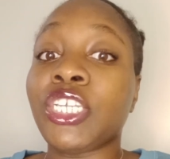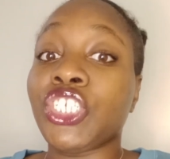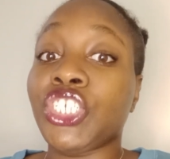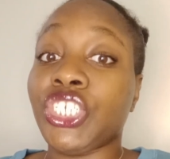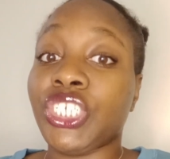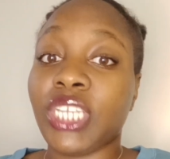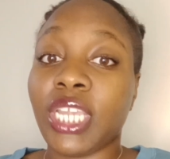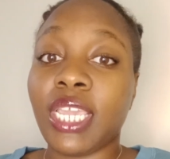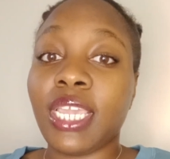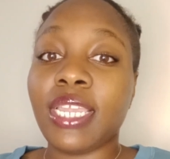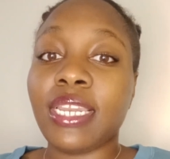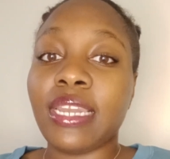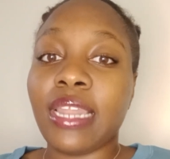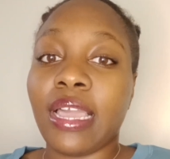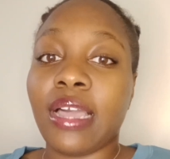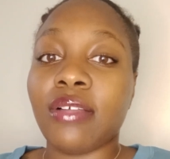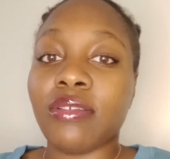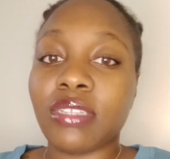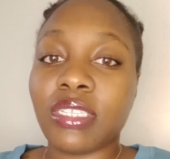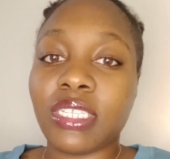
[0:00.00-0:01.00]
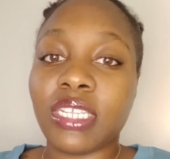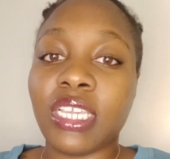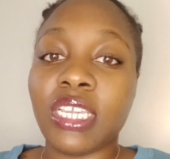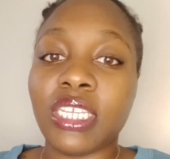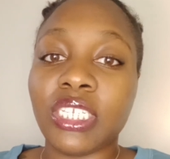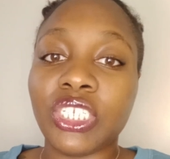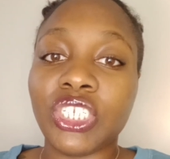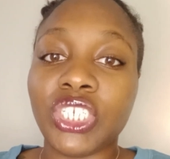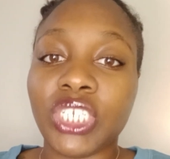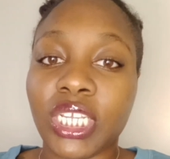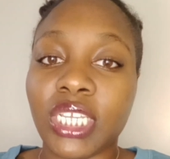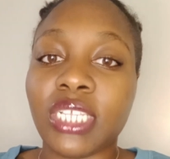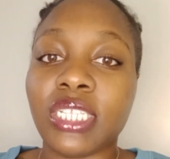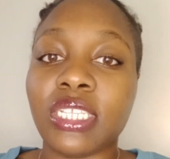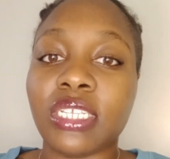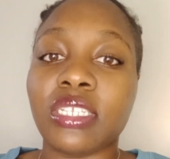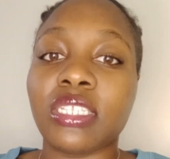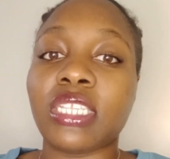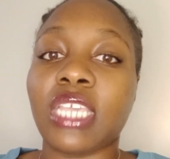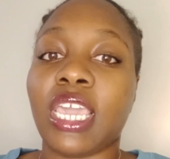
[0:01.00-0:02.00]
She now sees
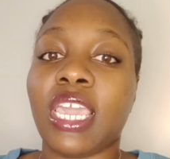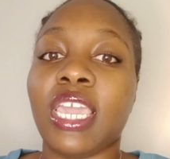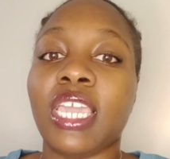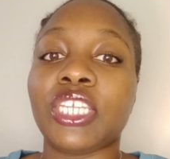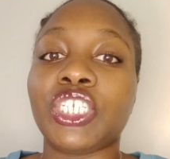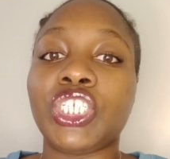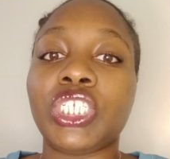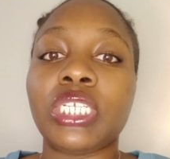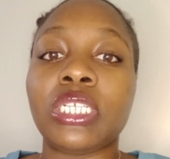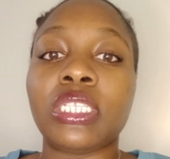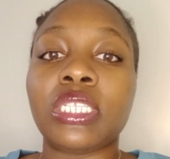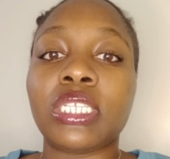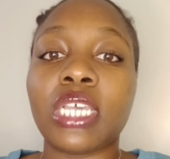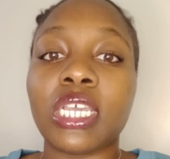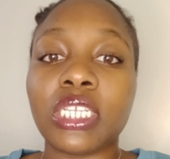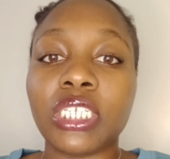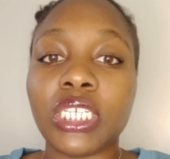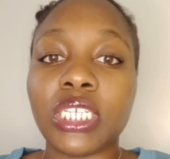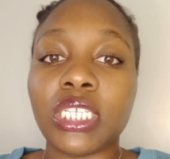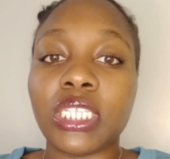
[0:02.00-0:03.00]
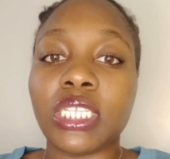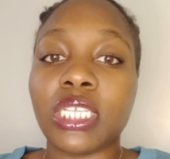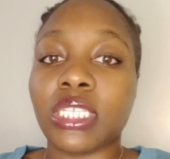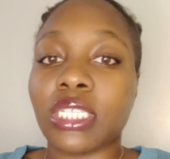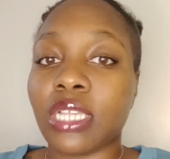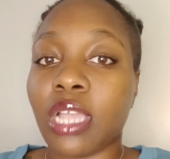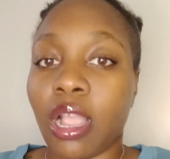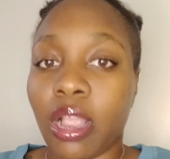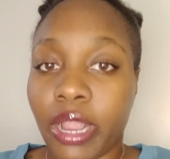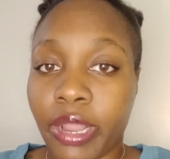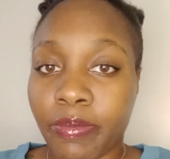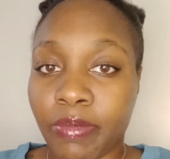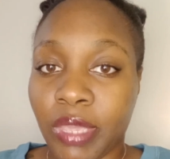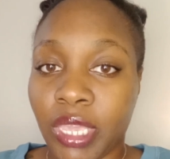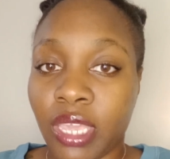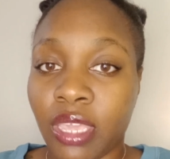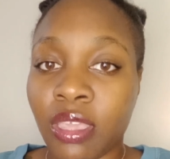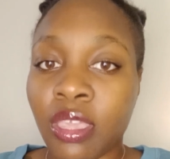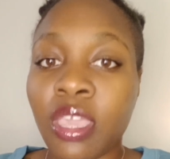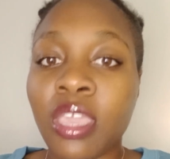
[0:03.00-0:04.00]
Jesus and she touches his
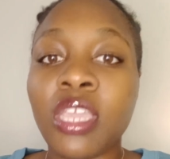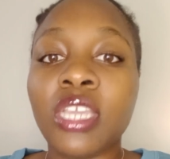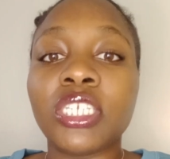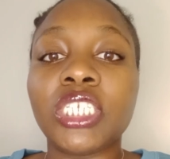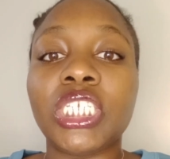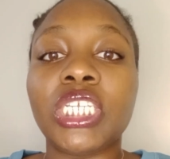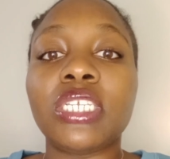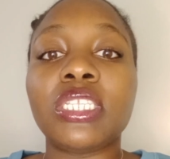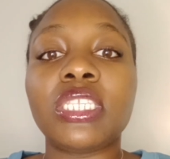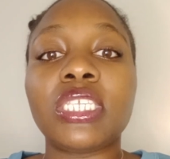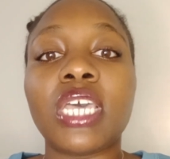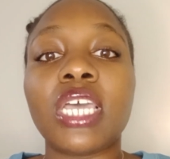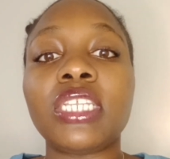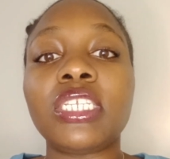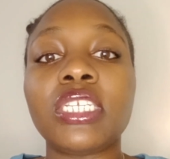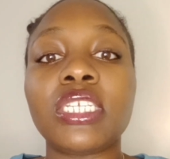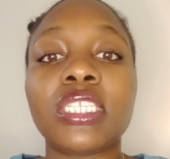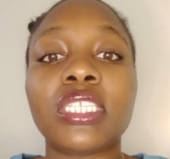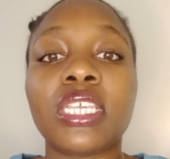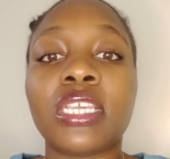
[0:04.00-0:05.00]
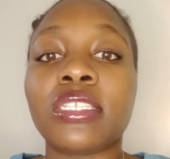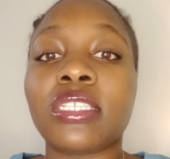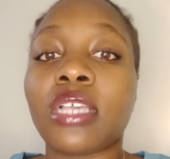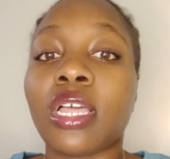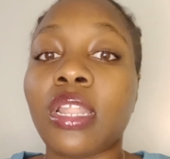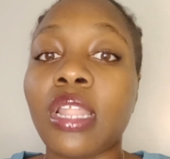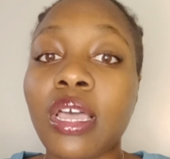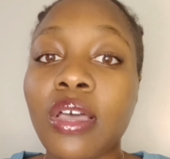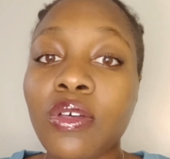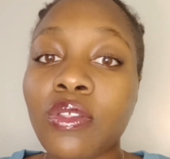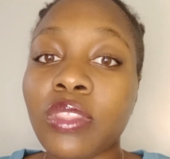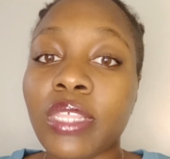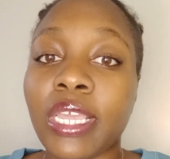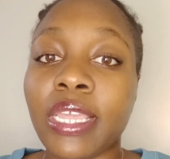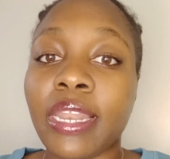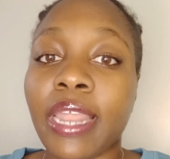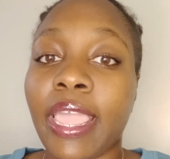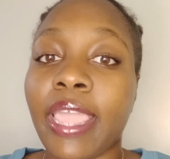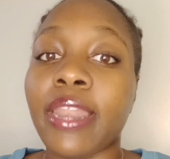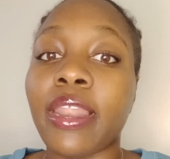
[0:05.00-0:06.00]
garment. She touches his
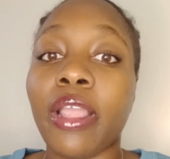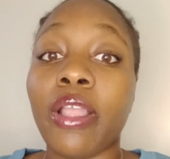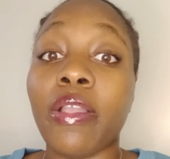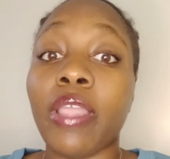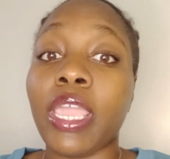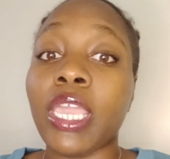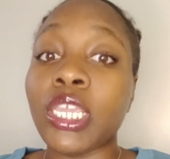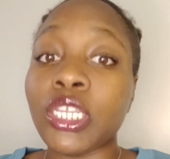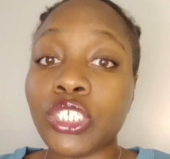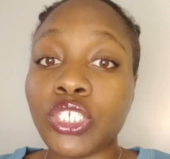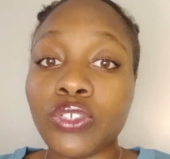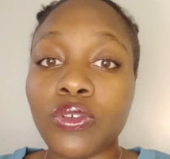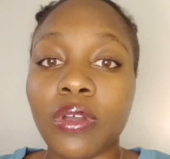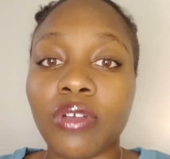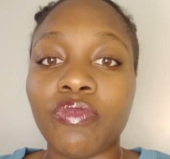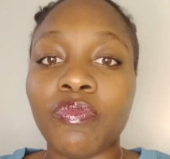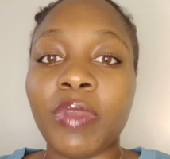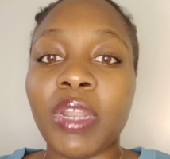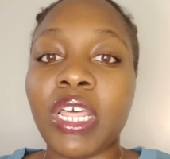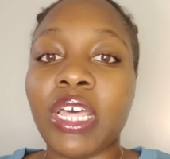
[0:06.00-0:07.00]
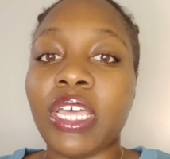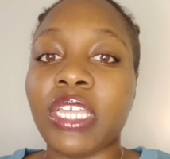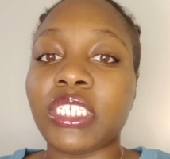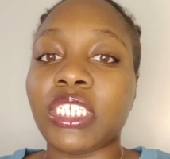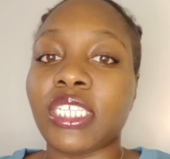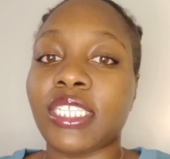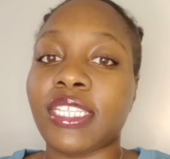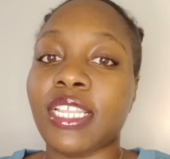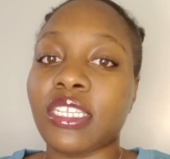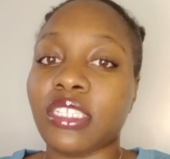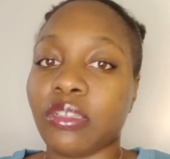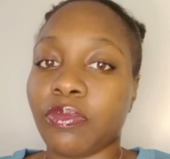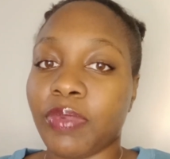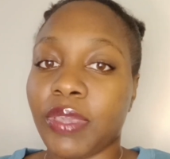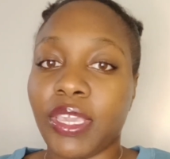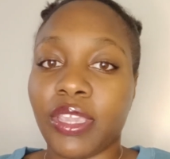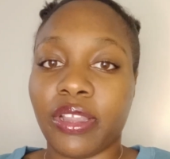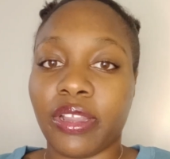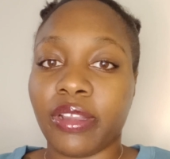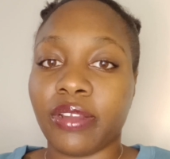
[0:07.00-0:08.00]
clothing and her issue of blood just
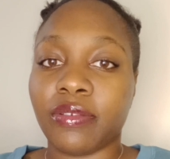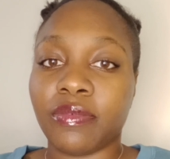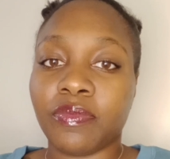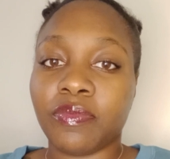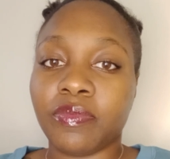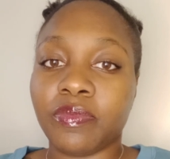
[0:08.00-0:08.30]
disappeared.